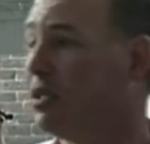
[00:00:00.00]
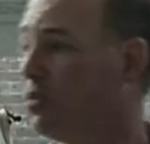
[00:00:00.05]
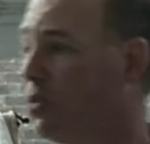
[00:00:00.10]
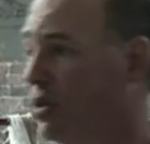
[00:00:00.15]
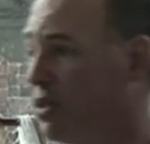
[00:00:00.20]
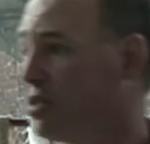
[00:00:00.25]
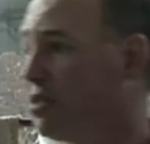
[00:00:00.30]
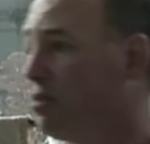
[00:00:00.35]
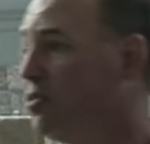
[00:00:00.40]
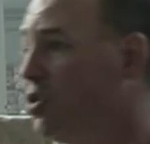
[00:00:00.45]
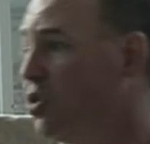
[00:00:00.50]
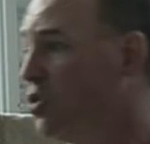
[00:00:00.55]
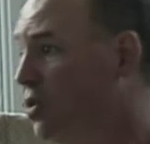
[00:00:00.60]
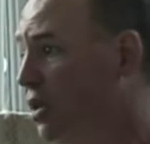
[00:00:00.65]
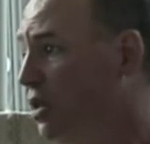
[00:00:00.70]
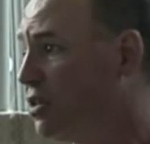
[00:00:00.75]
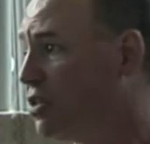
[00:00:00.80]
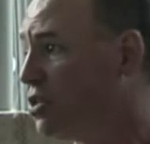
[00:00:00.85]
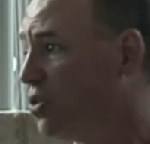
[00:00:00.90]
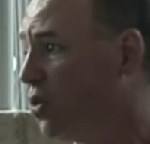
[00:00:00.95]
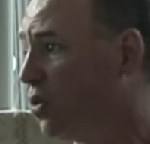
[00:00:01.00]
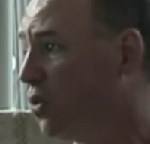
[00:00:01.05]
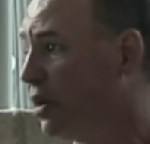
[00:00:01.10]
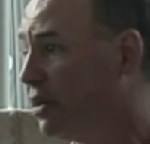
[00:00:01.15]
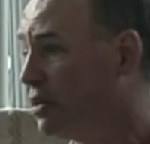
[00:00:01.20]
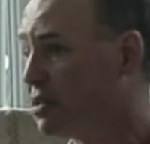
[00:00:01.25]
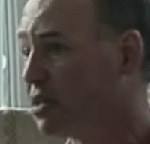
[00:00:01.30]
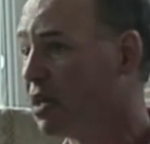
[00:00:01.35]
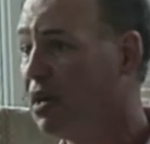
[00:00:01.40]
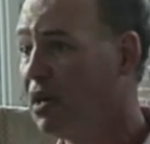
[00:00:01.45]
what some new
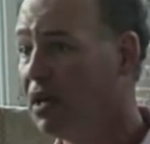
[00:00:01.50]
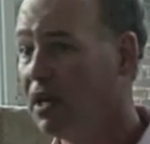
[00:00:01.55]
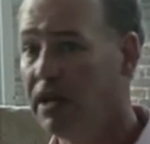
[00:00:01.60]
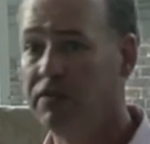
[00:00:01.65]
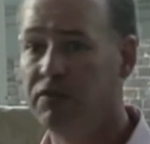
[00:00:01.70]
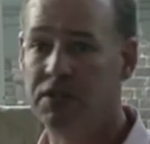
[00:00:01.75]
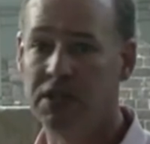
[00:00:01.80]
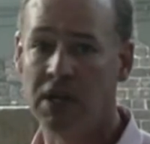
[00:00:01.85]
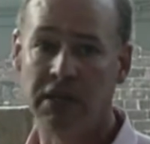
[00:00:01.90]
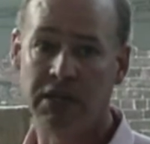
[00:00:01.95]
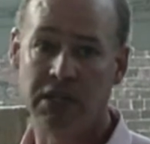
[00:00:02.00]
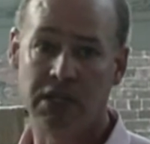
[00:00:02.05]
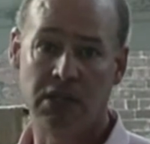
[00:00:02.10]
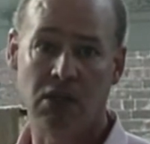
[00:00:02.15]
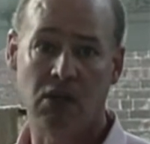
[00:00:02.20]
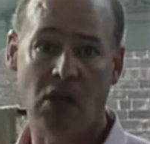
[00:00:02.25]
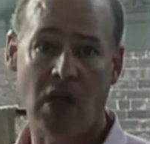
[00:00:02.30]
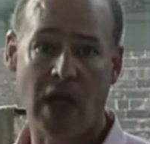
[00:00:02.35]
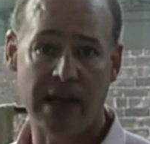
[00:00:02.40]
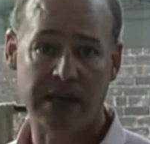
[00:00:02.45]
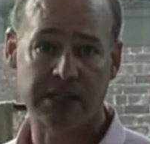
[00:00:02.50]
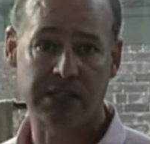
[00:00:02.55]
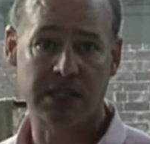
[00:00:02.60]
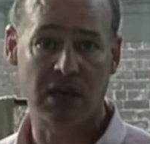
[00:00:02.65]
historians have done in the last